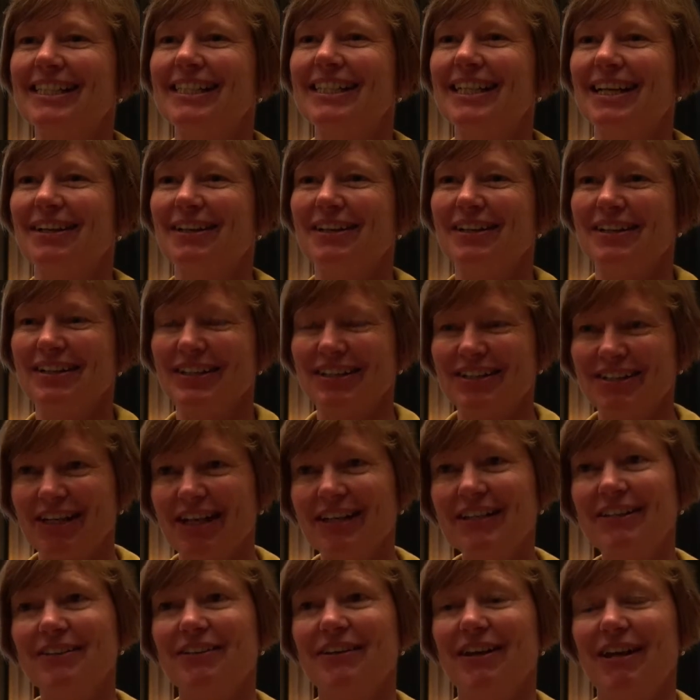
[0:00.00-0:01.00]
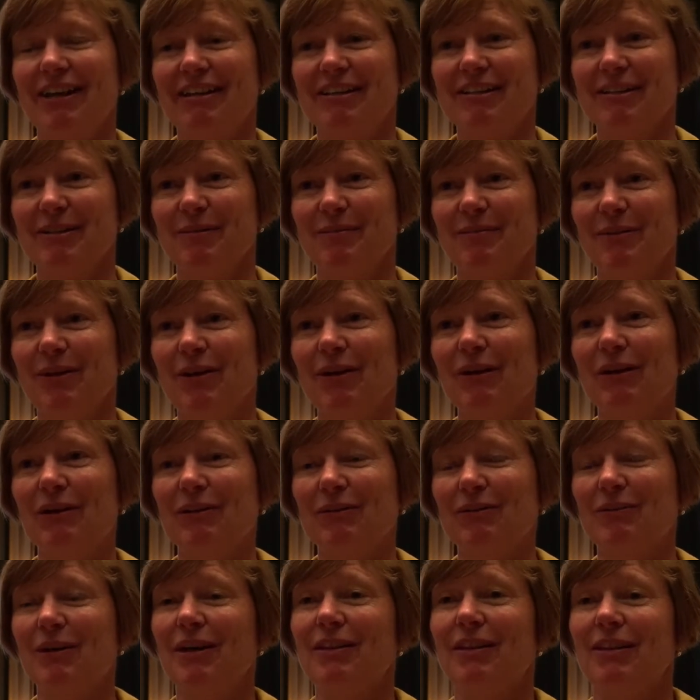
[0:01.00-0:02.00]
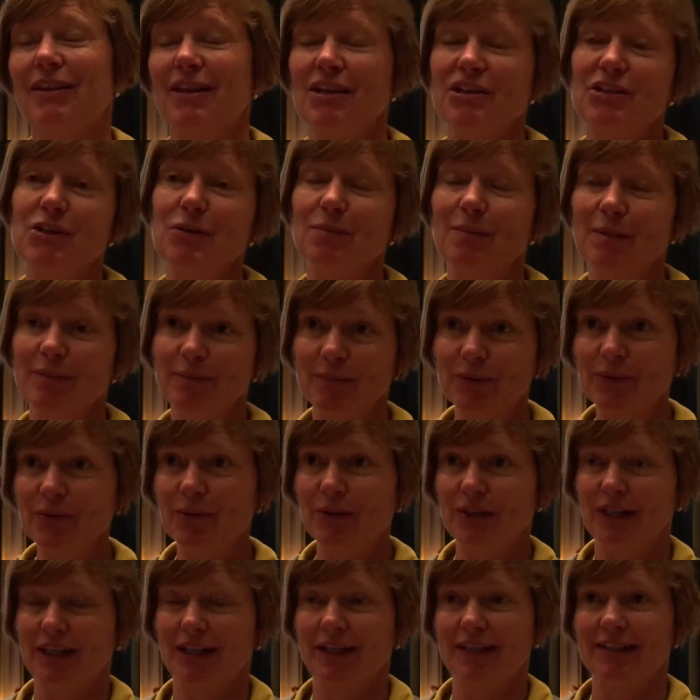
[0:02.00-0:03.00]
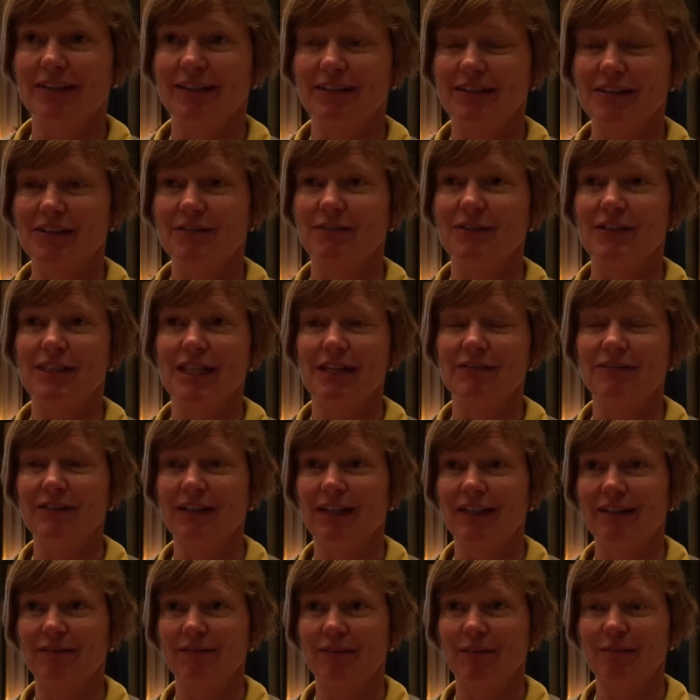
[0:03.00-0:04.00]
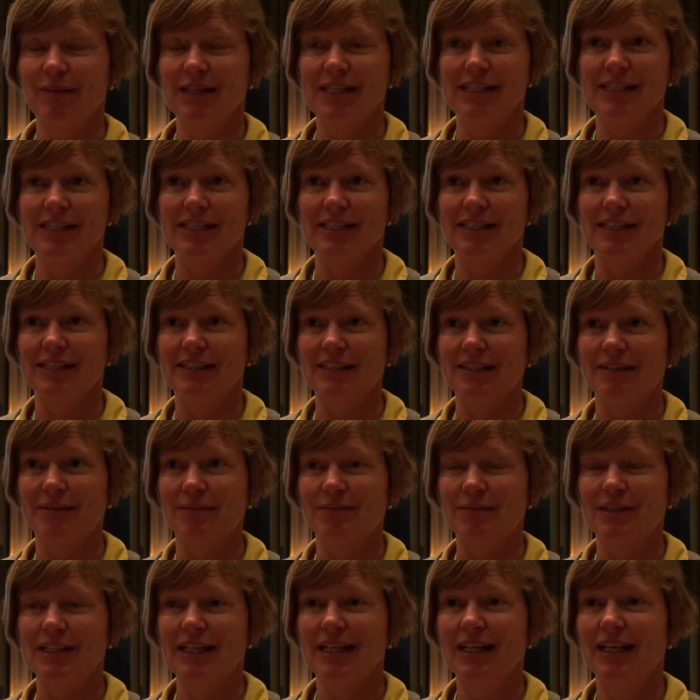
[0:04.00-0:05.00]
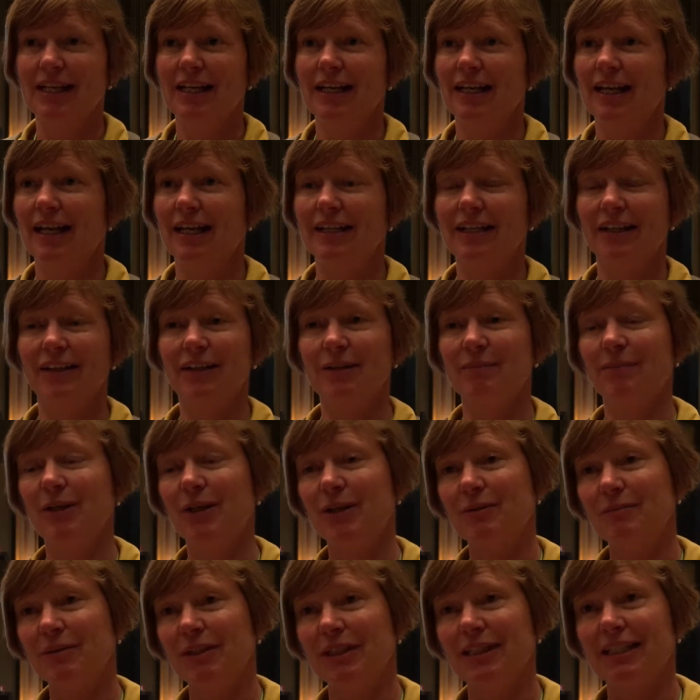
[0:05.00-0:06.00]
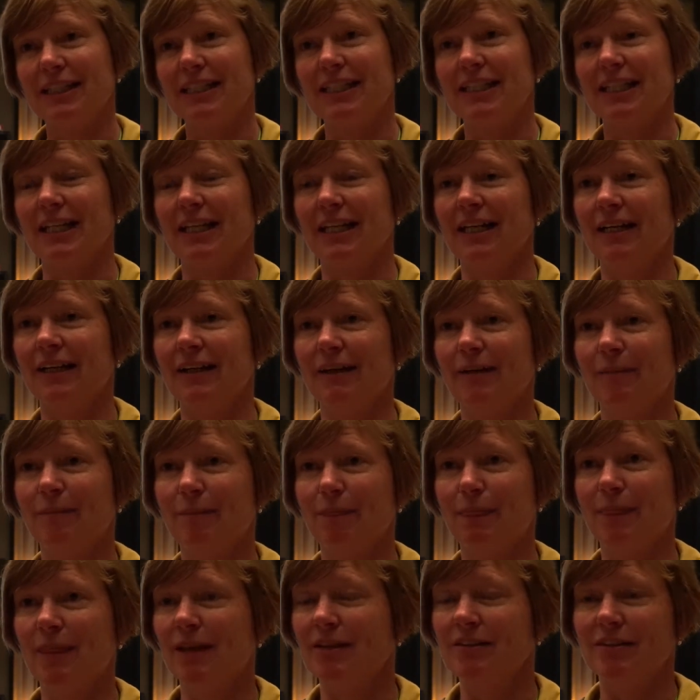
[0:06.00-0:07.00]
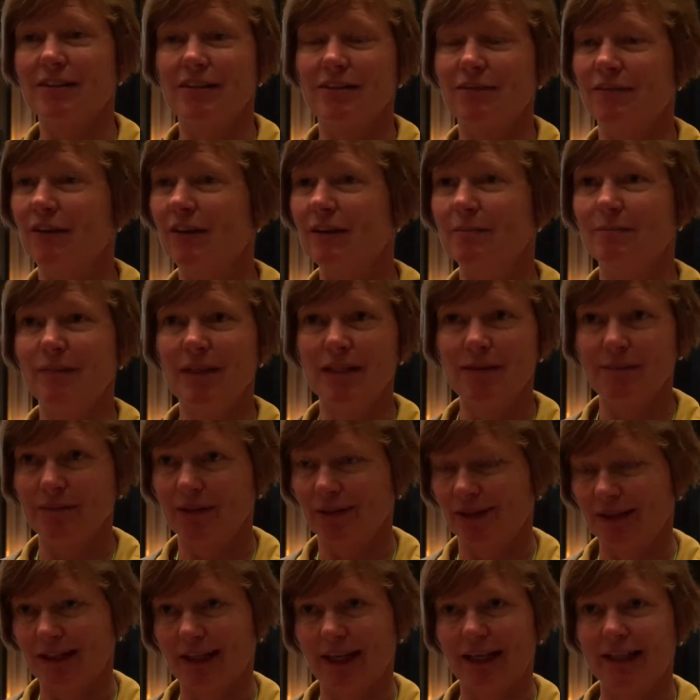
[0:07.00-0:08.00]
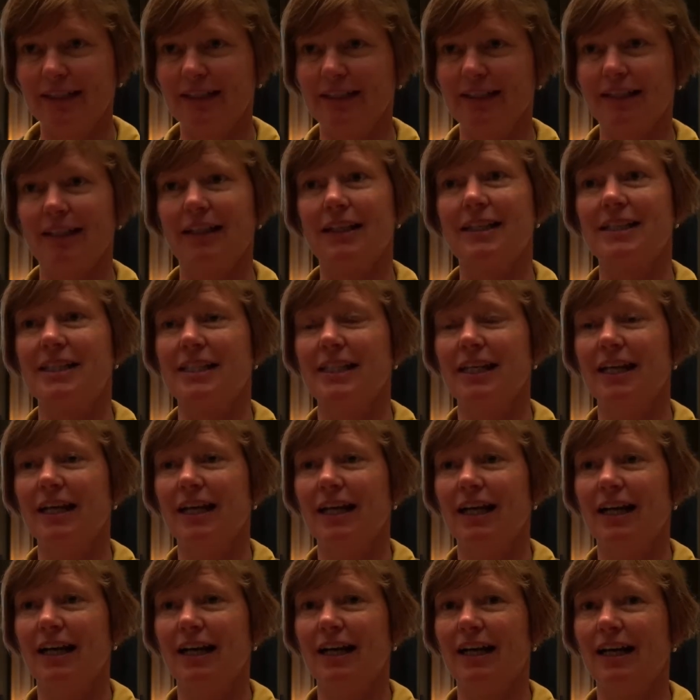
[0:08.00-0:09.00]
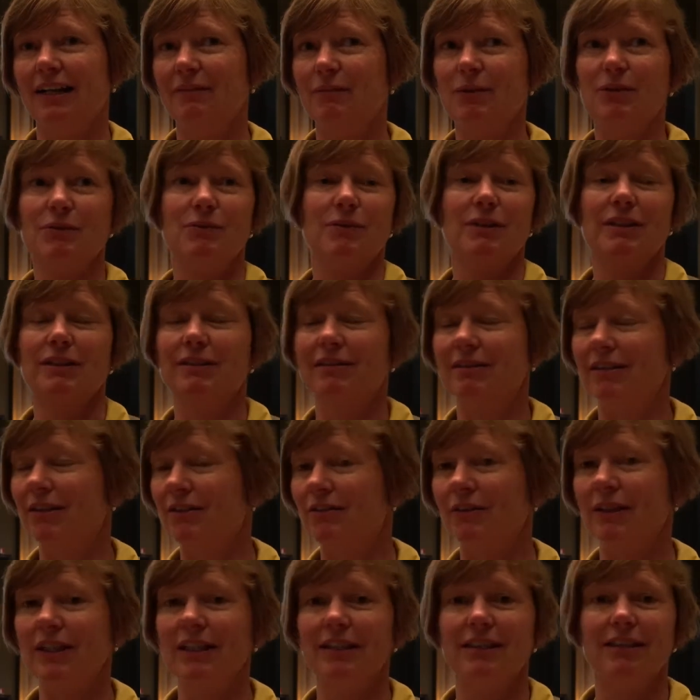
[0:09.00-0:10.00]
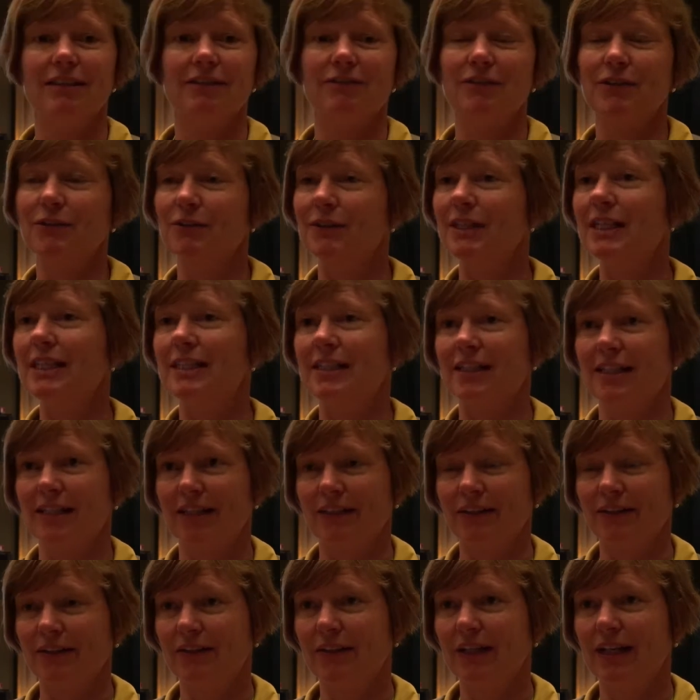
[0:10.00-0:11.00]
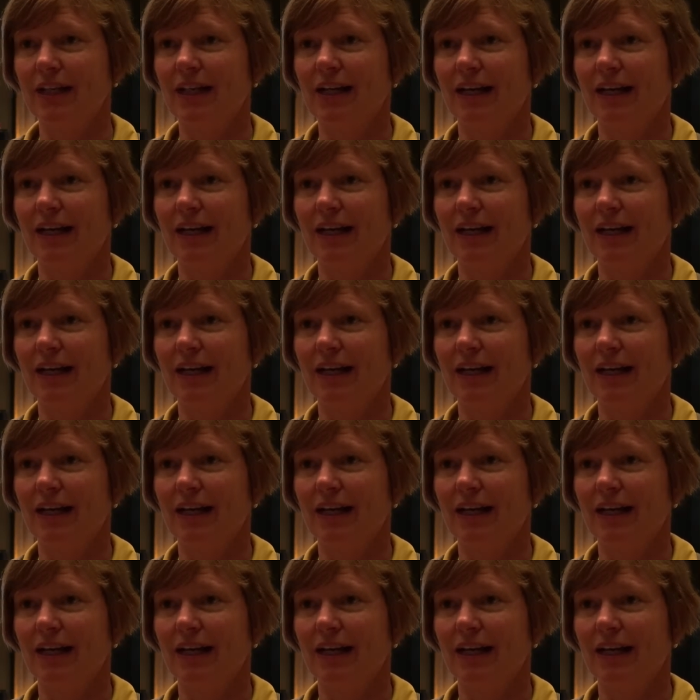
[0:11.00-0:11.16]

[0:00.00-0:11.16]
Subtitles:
an agenda item on whether there should be more guidance for safeguard information systems. And at the moment, there's just very minimal guidance, which was agreed a few years ago.